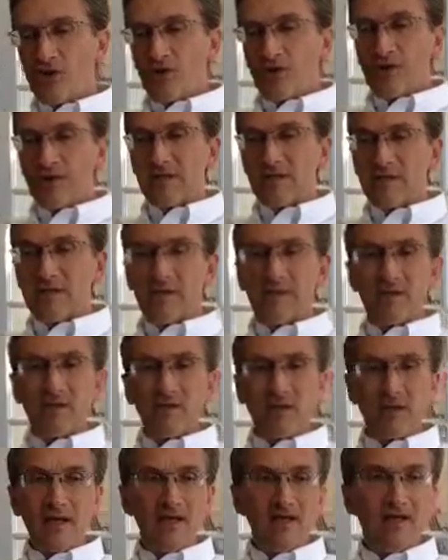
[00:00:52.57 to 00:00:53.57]
you're going to spend a
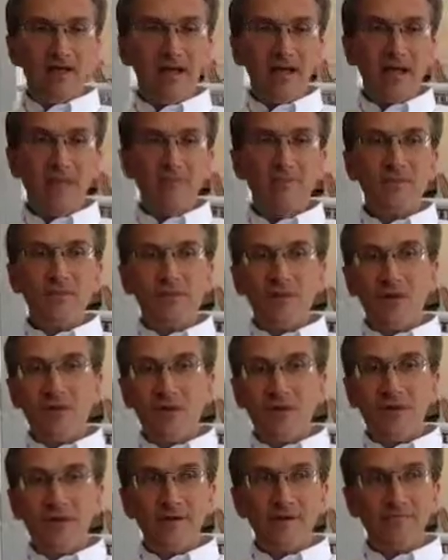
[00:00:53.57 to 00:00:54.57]
lot of time just
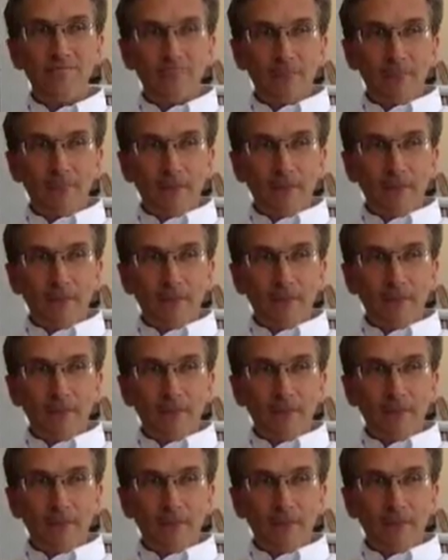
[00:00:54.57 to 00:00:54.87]
on